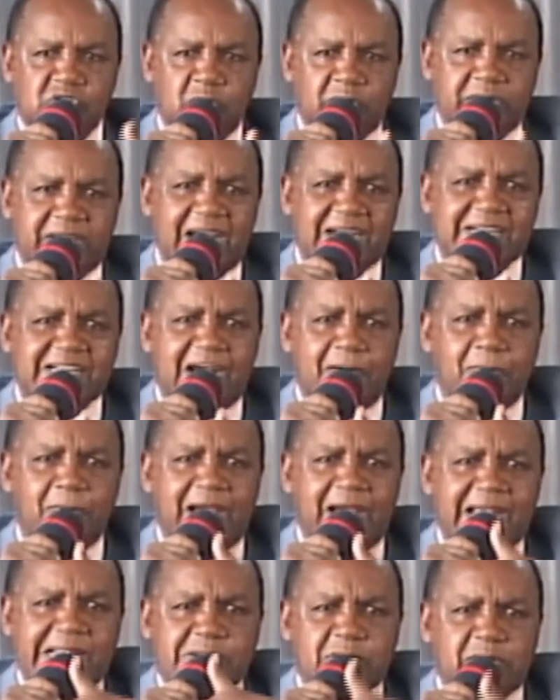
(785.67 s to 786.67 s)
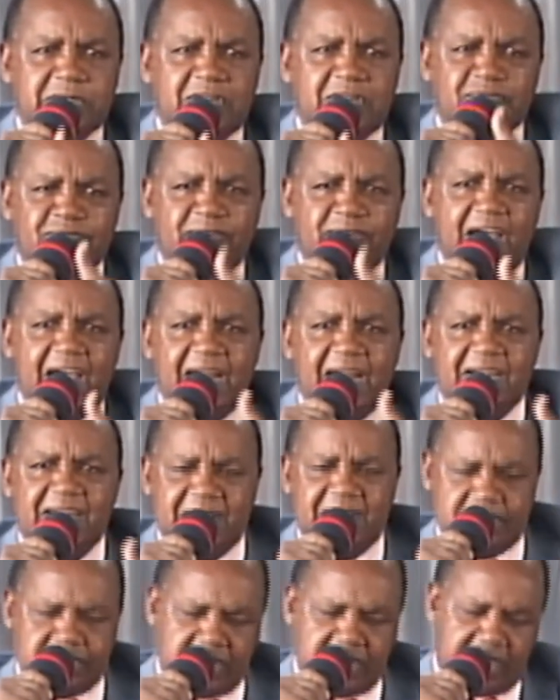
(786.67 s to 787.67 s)
get away to defile
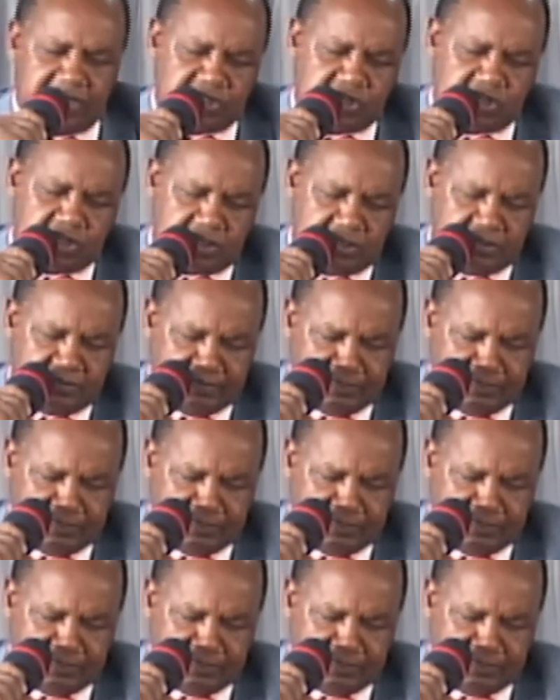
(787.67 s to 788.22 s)
the church.